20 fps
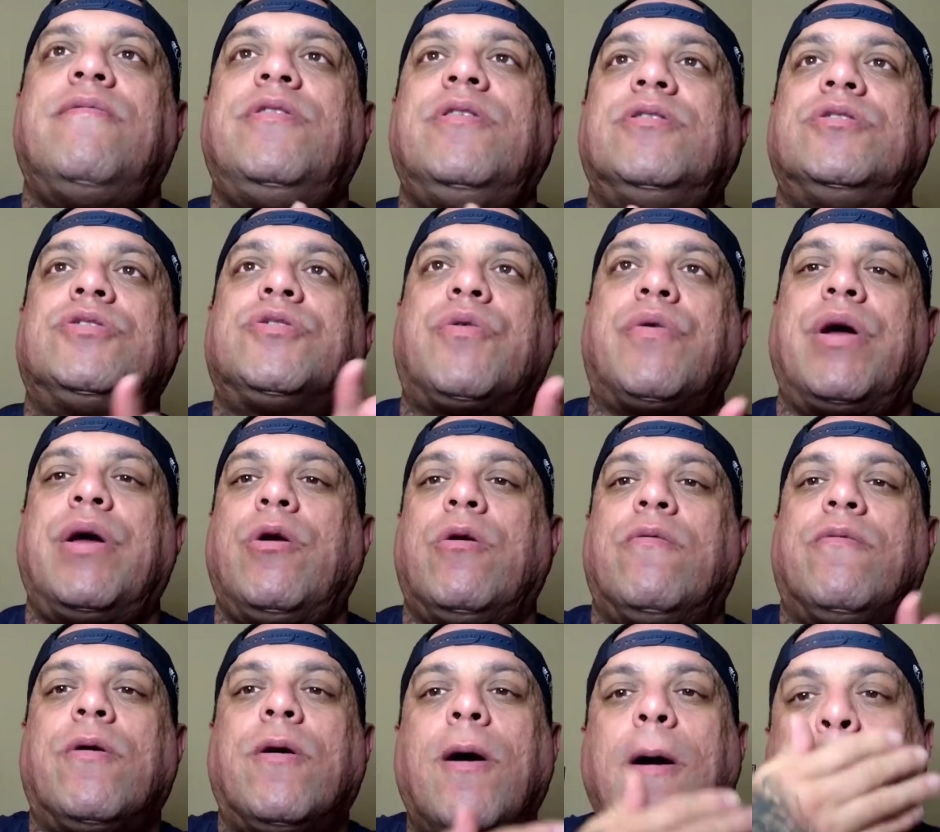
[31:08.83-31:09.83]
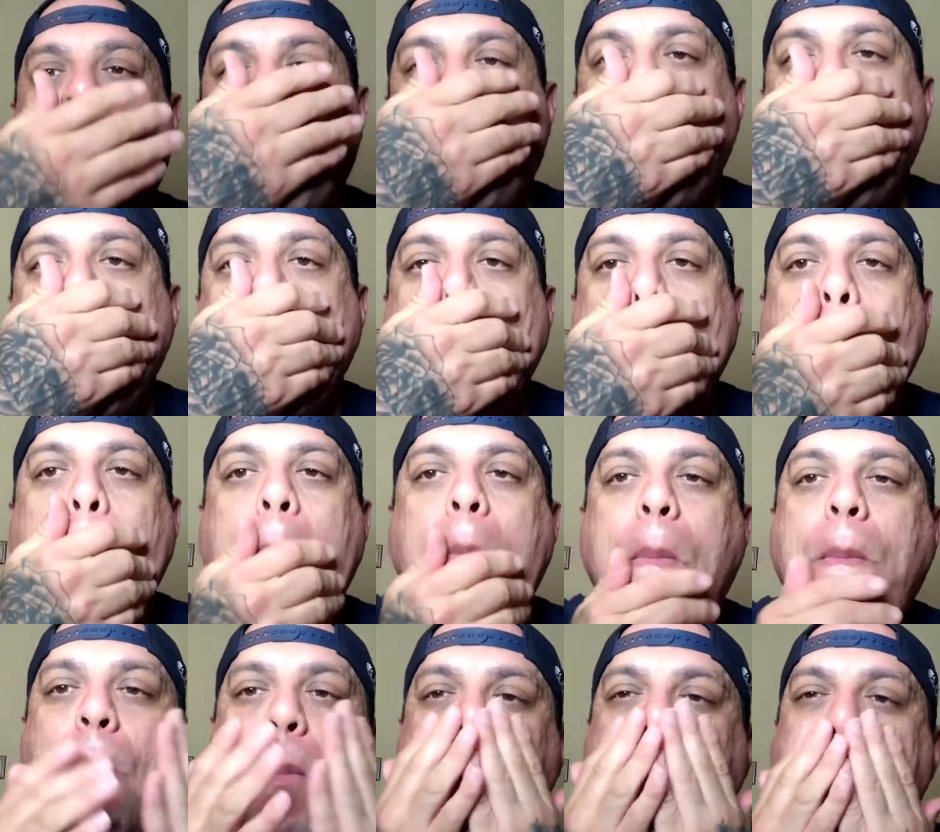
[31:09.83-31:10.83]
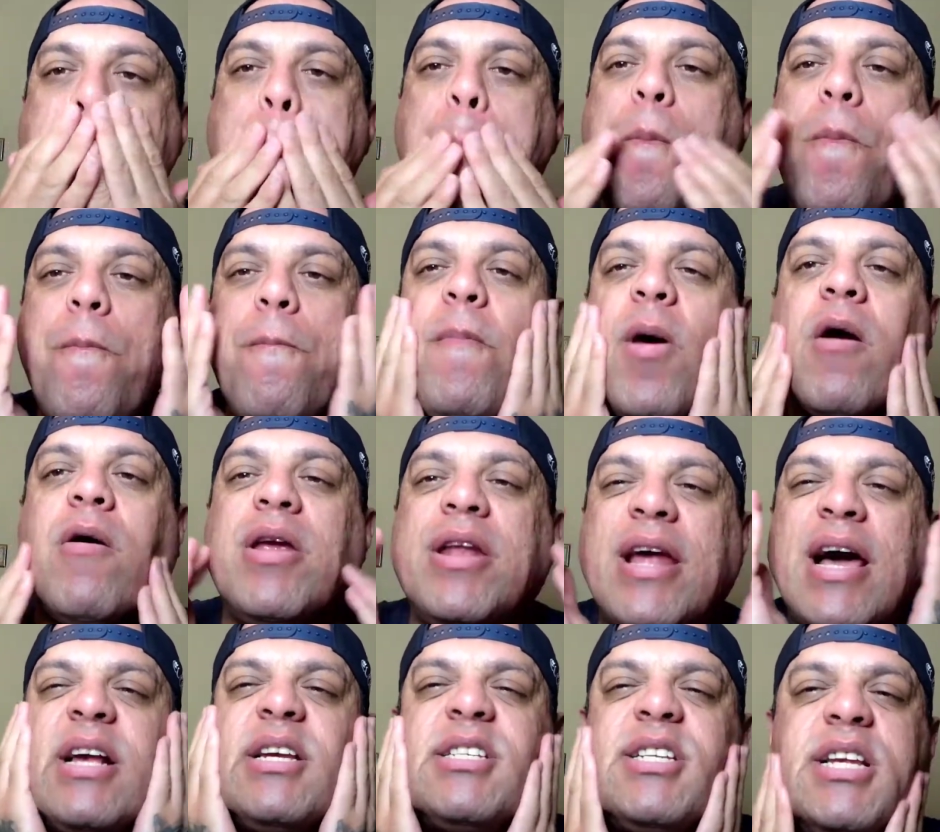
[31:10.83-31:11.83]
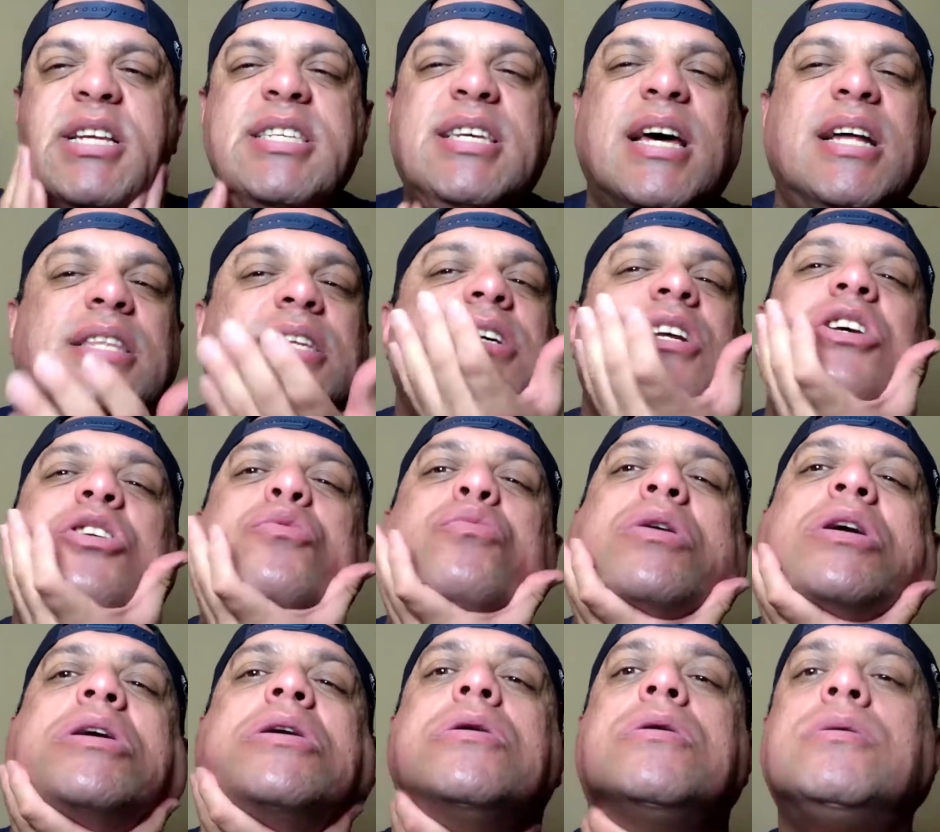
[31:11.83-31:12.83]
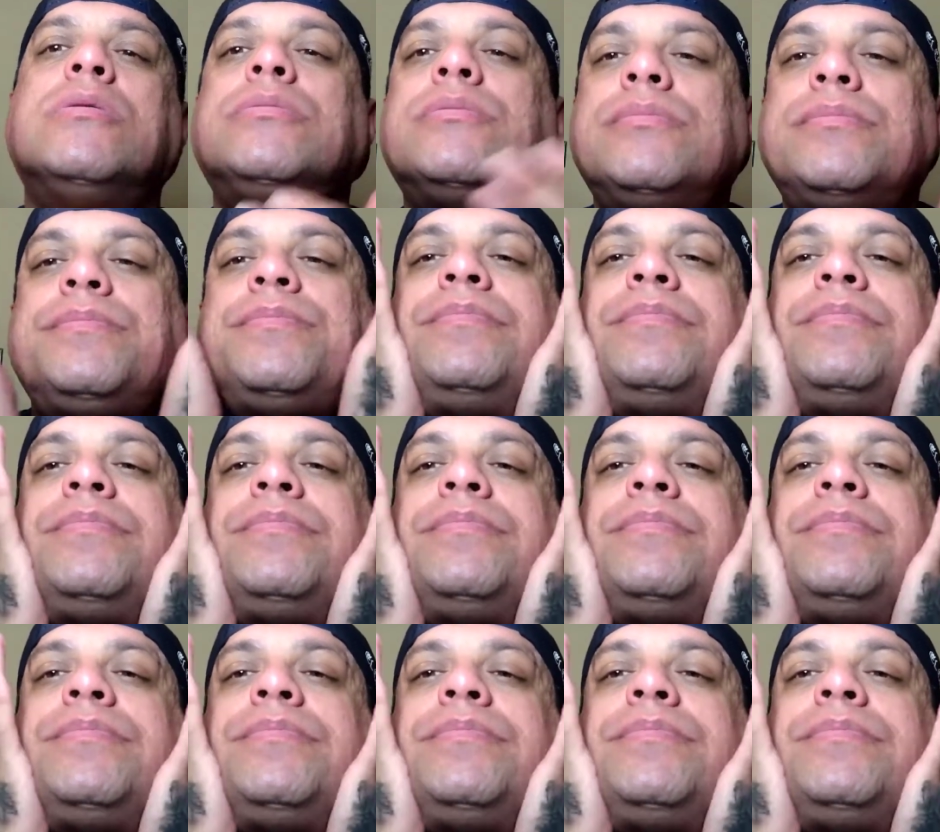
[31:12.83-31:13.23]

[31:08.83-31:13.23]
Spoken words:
Feels great overall. Very nicely scented as well.